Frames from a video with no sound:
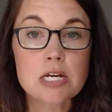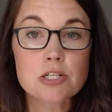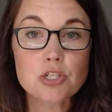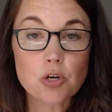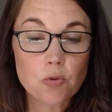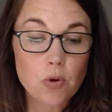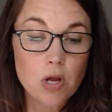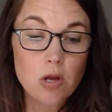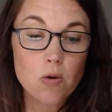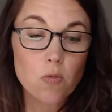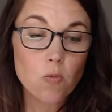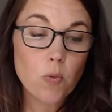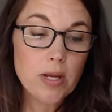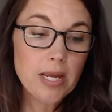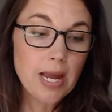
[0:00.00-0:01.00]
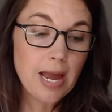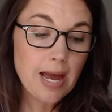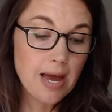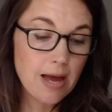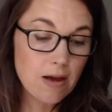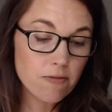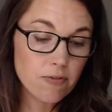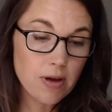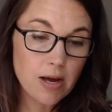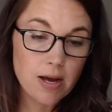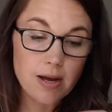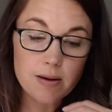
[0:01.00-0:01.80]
So we have